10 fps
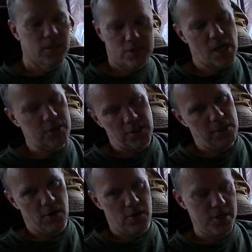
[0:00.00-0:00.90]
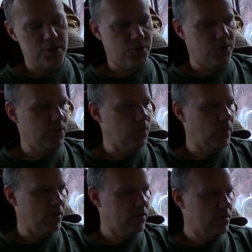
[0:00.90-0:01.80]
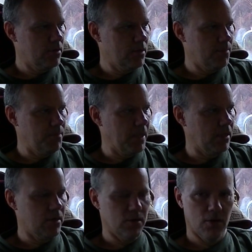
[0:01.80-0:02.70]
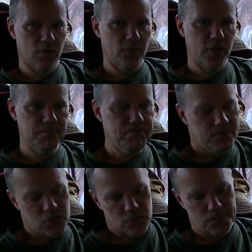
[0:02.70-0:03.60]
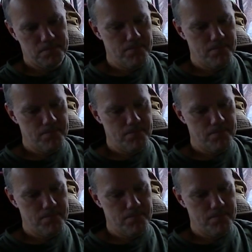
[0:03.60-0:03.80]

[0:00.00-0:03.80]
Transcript: It's actually a lot easier in the winter being in an RV. So